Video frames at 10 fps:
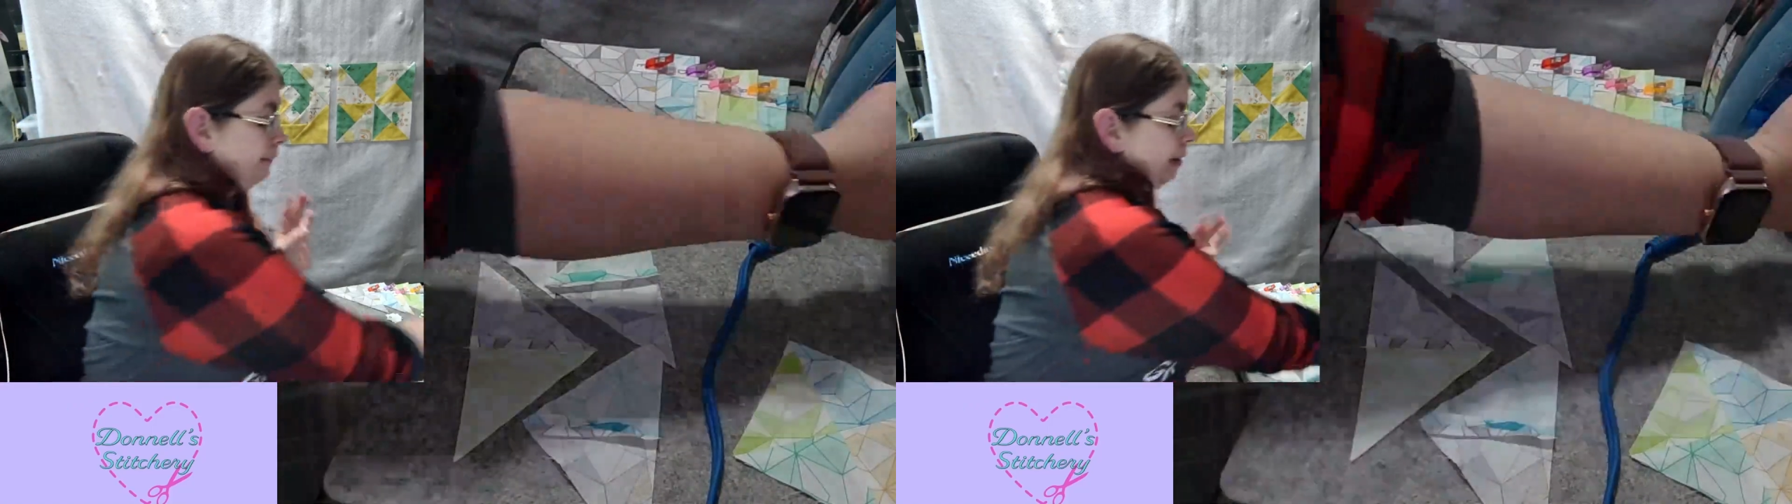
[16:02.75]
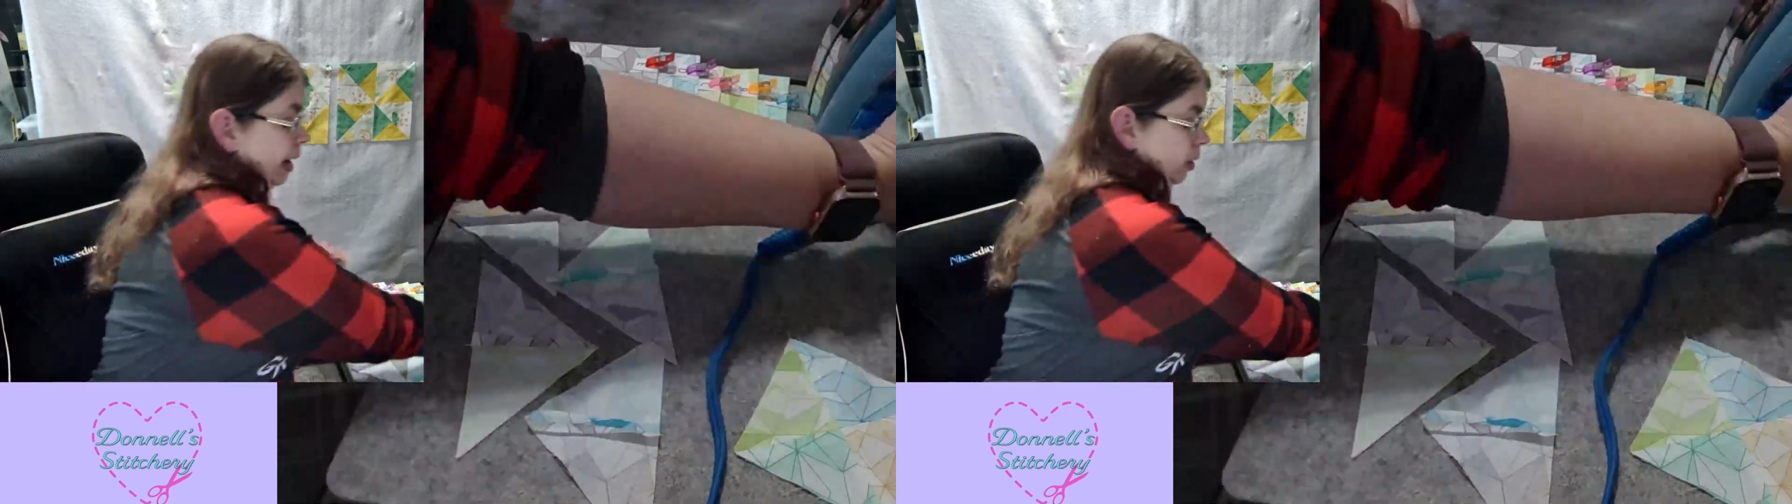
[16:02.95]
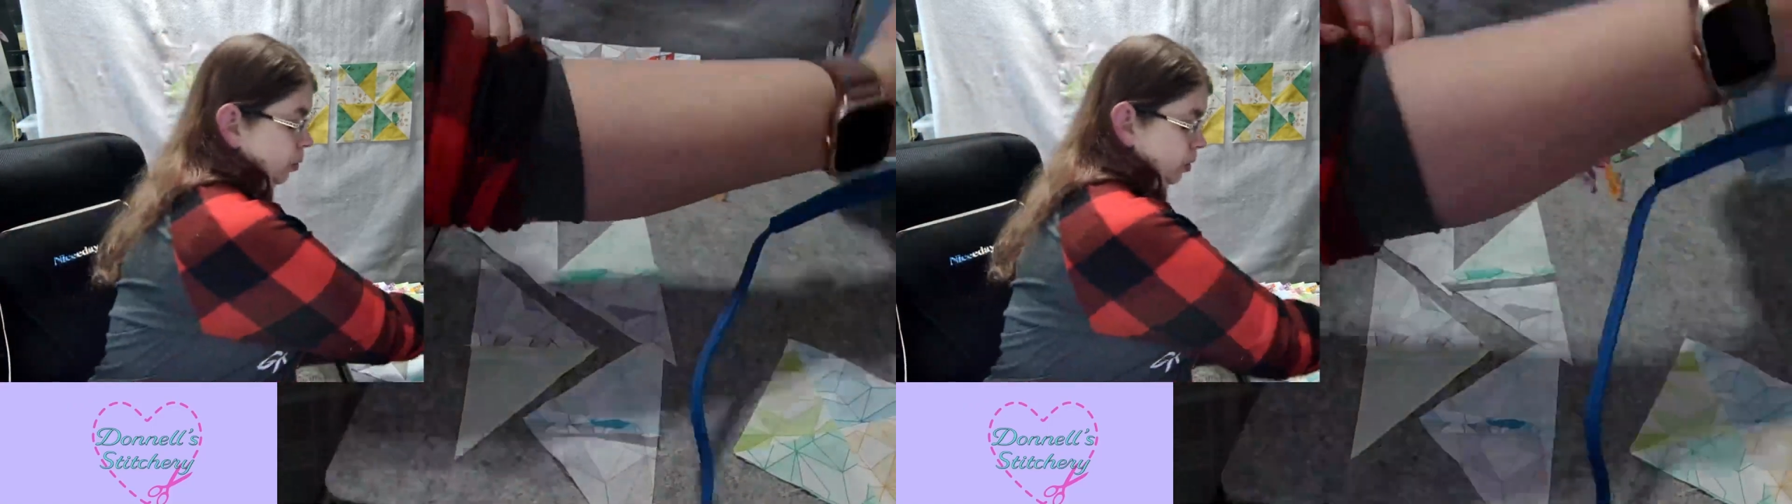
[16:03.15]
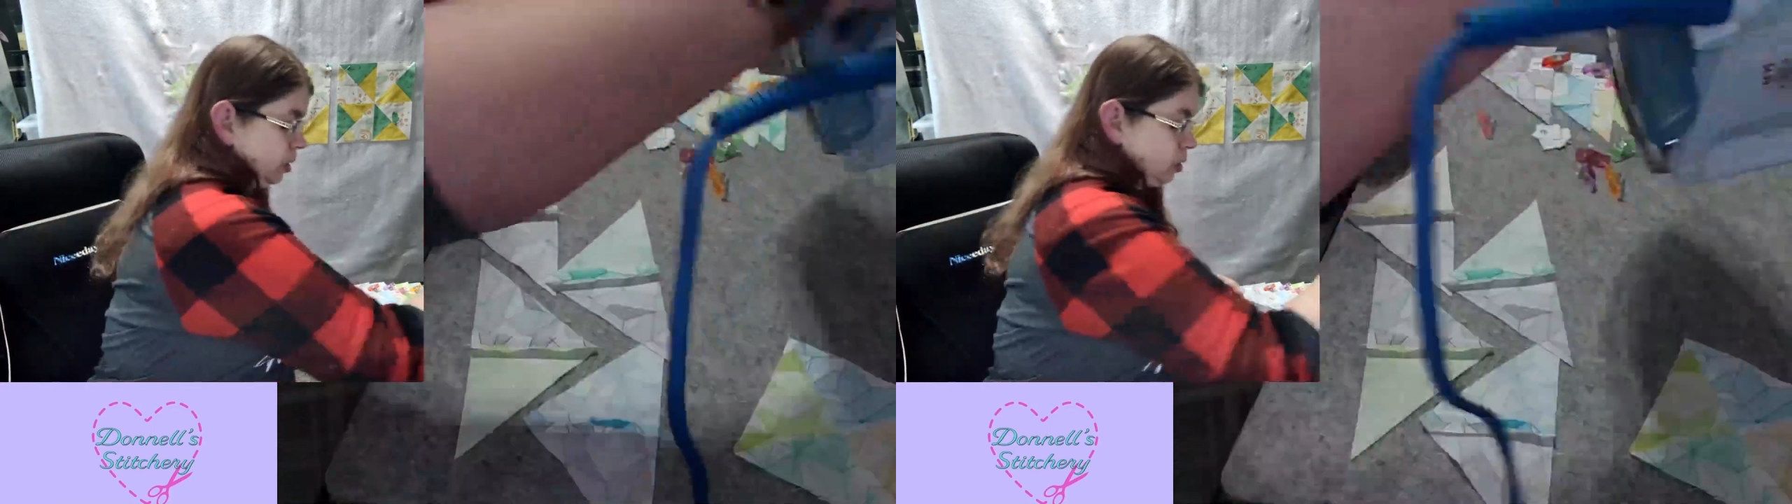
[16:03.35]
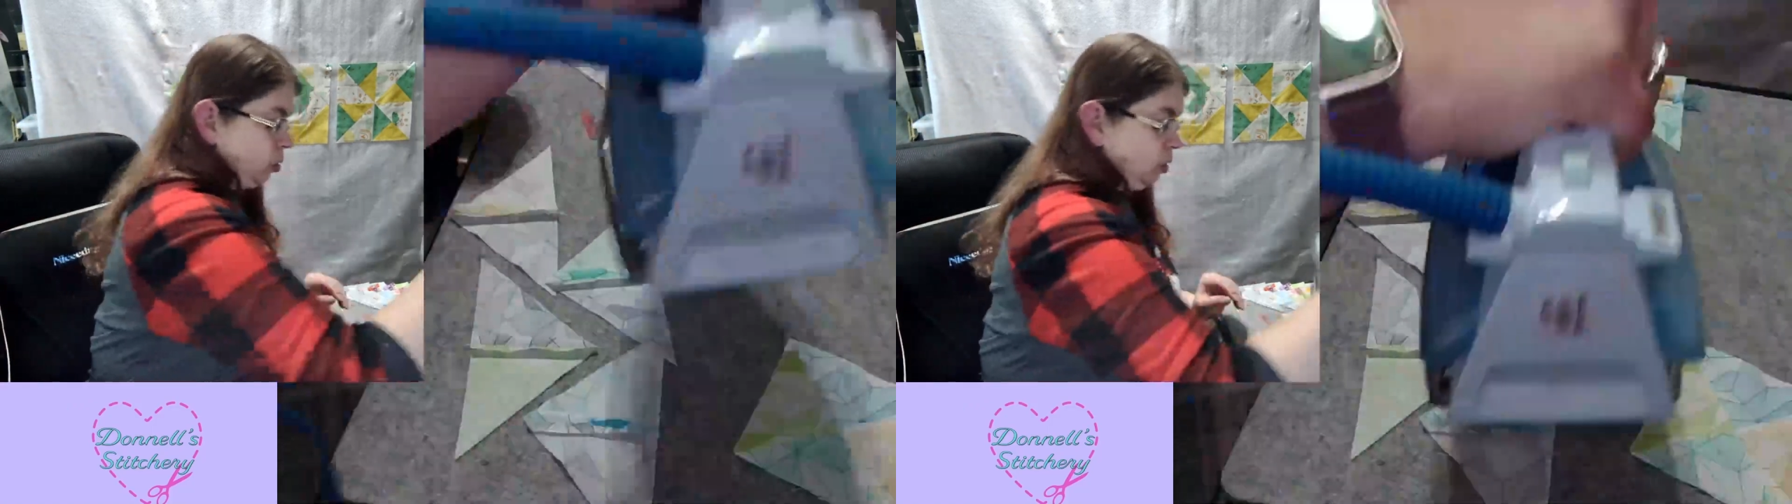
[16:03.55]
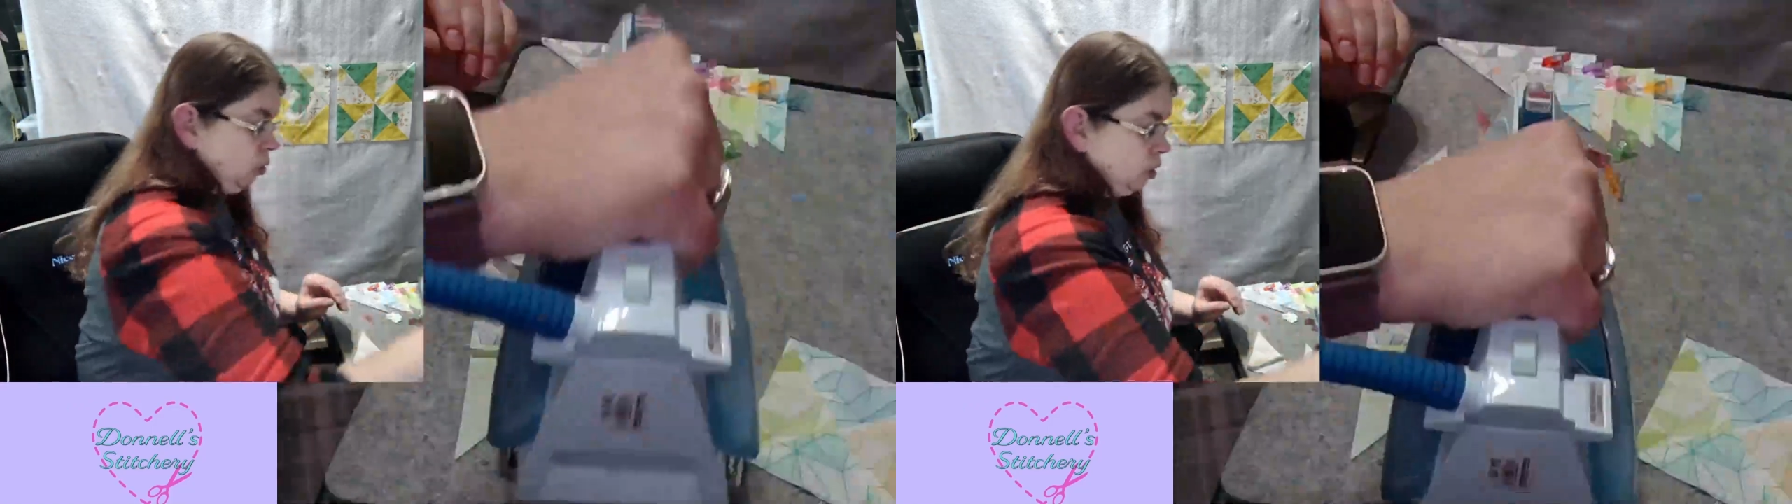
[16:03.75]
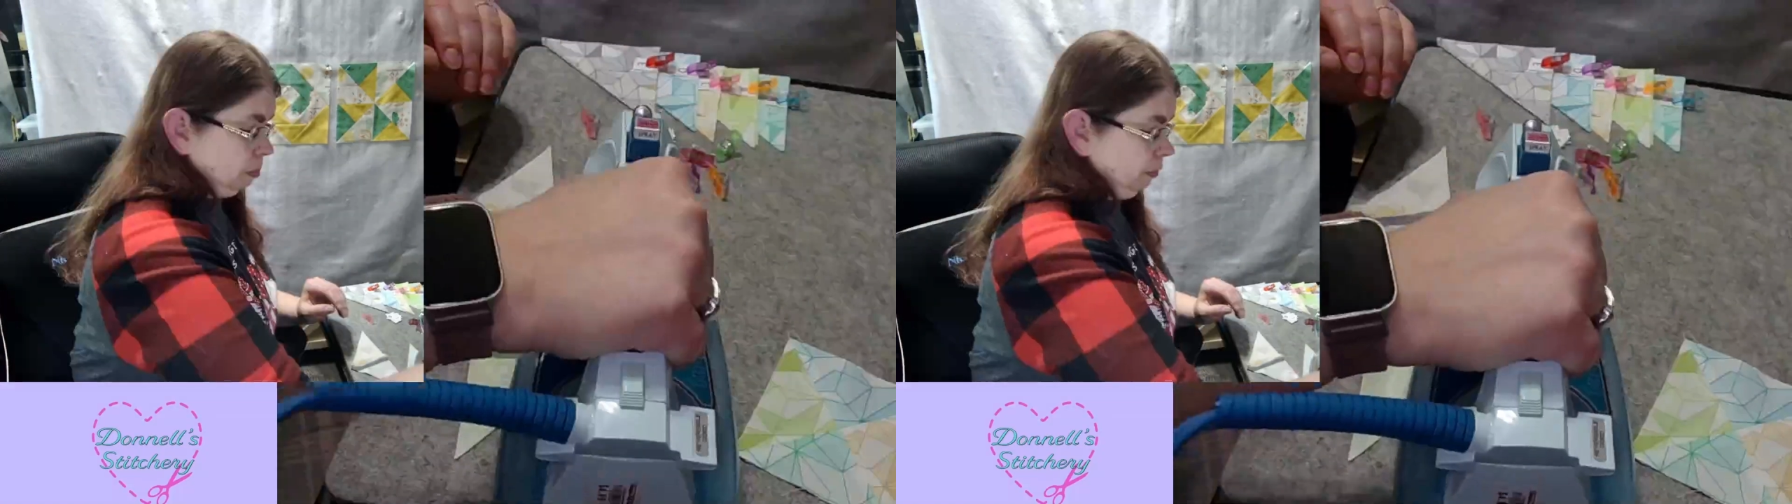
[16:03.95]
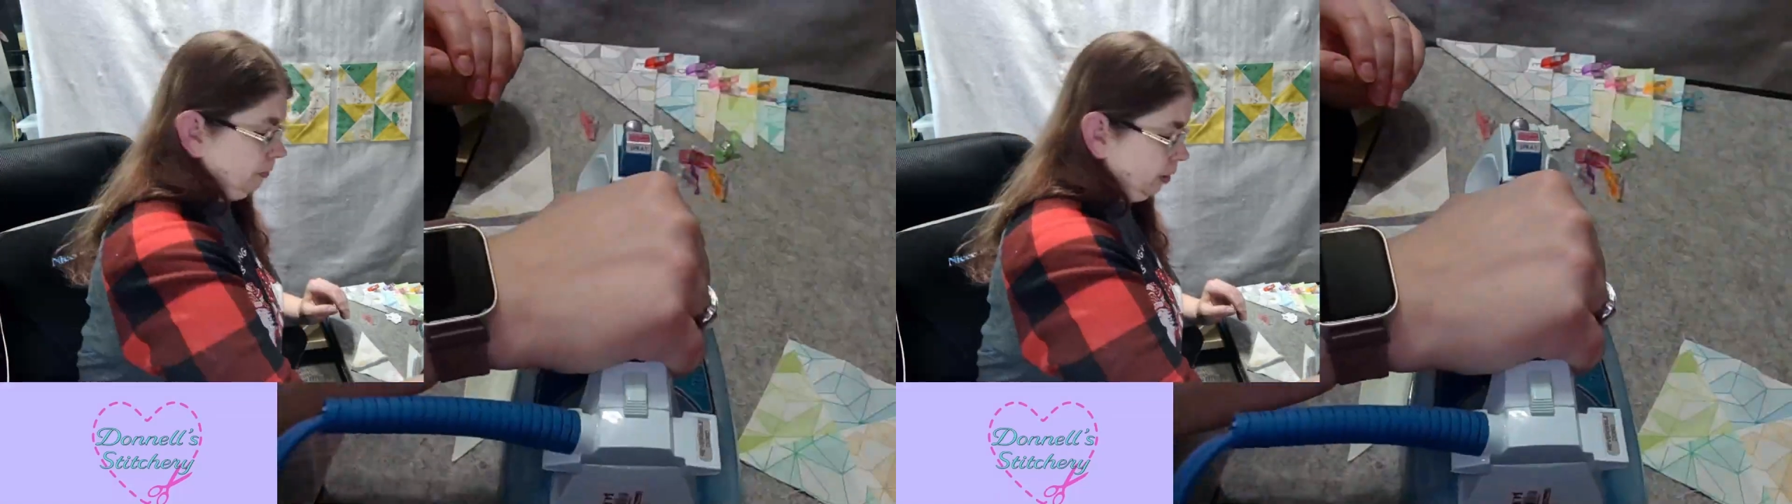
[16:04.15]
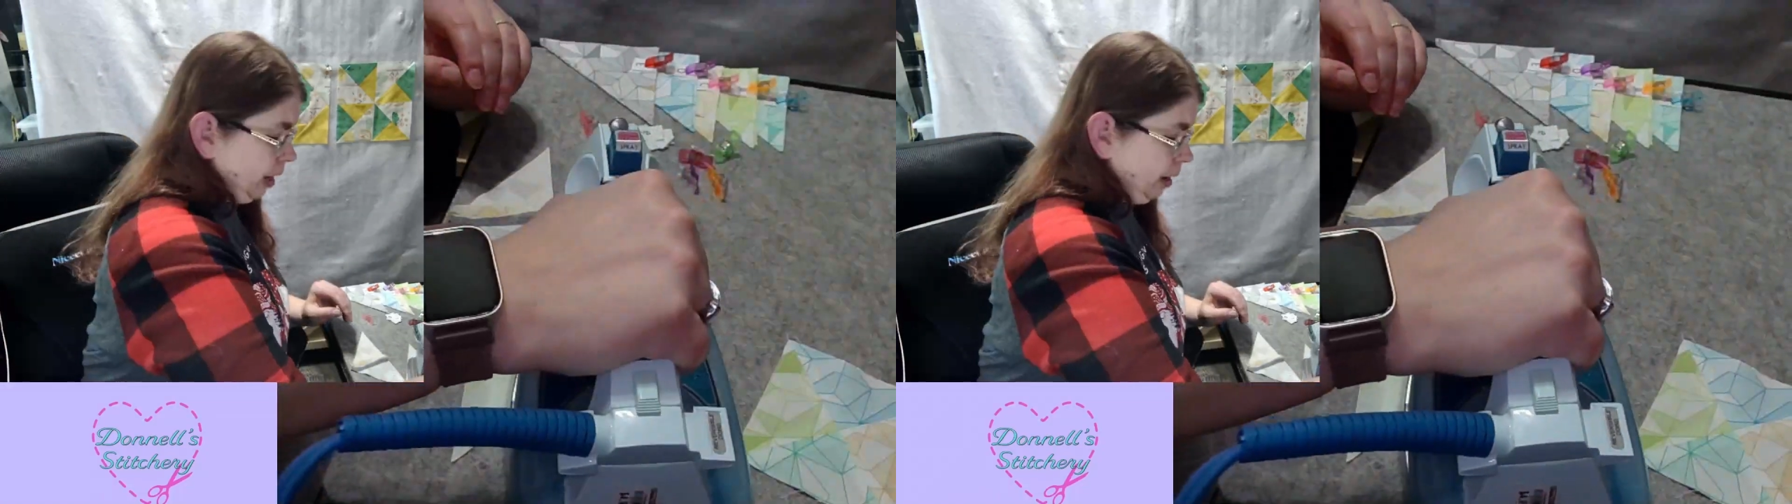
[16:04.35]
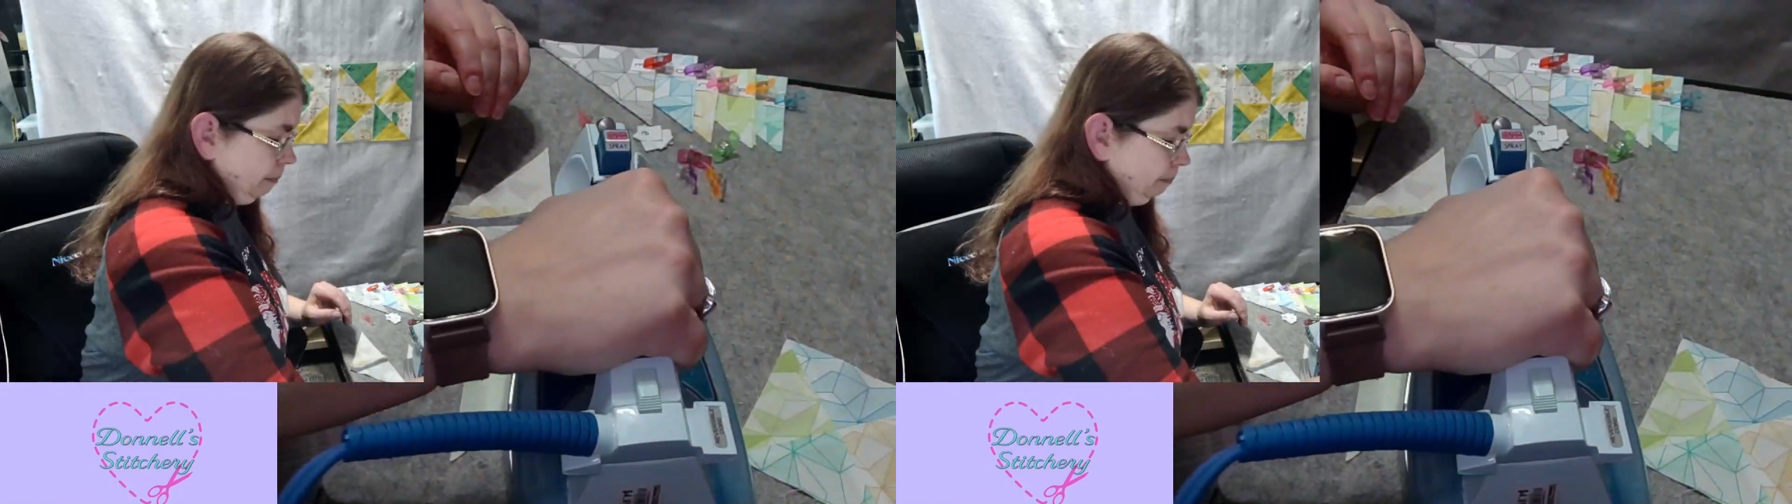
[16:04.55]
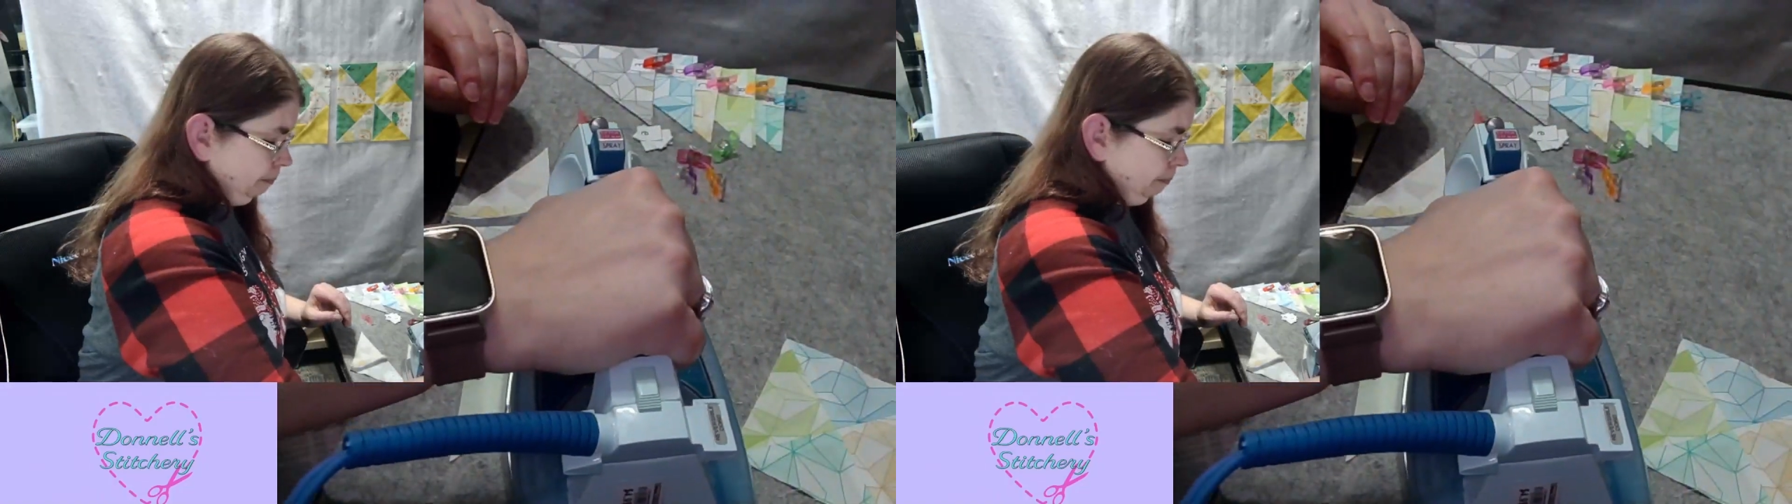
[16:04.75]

Fat quarters are horrible for that.